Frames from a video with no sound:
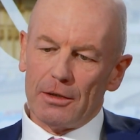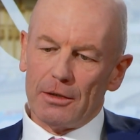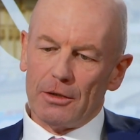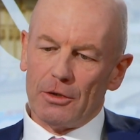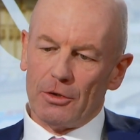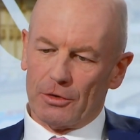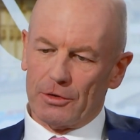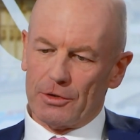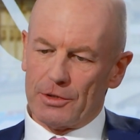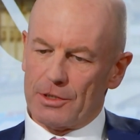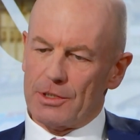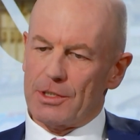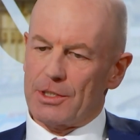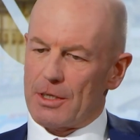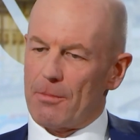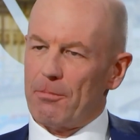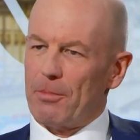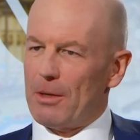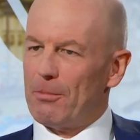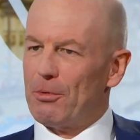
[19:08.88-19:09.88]
Look,
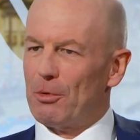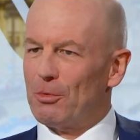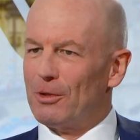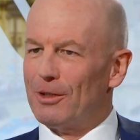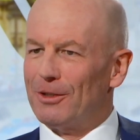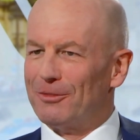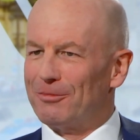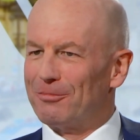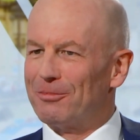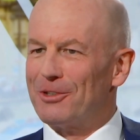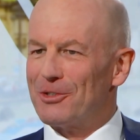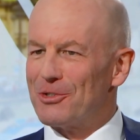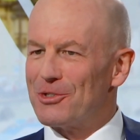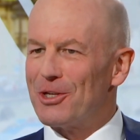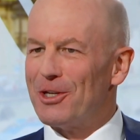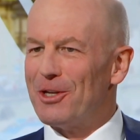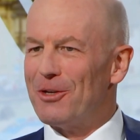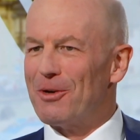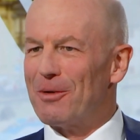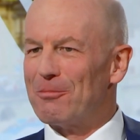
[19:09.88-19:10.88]
some people will
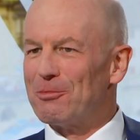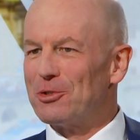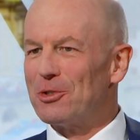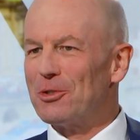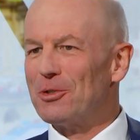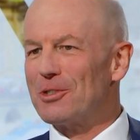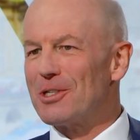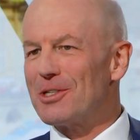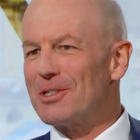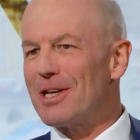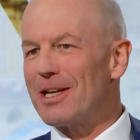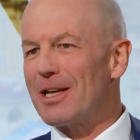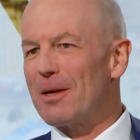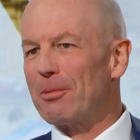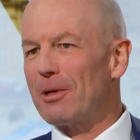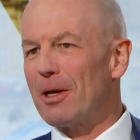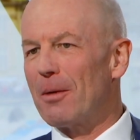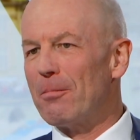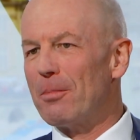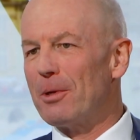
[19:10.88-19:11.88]
continue, I'm sure, to set
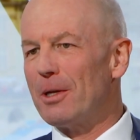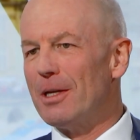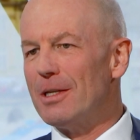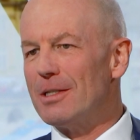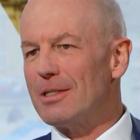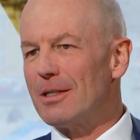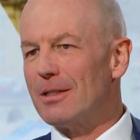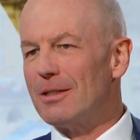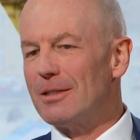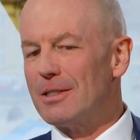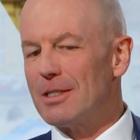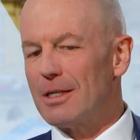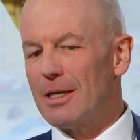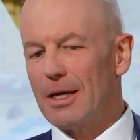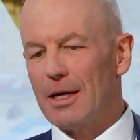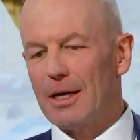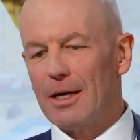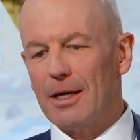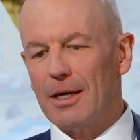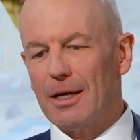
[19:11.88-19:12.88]
up companies and
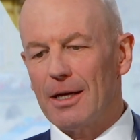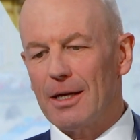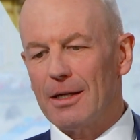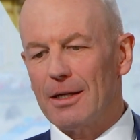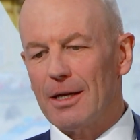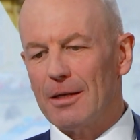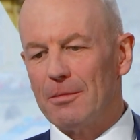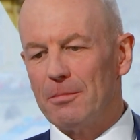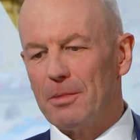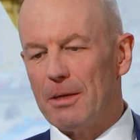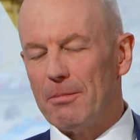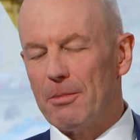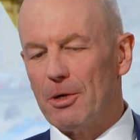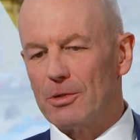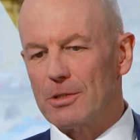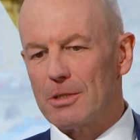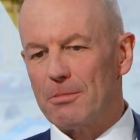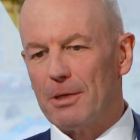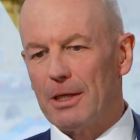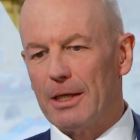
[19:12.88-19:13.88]
be
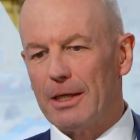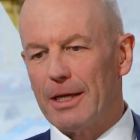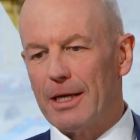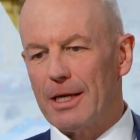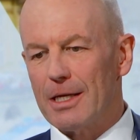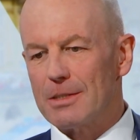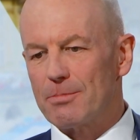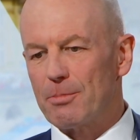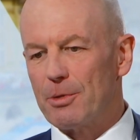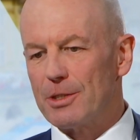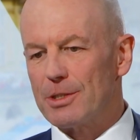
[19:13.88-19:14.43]
multimillionaires,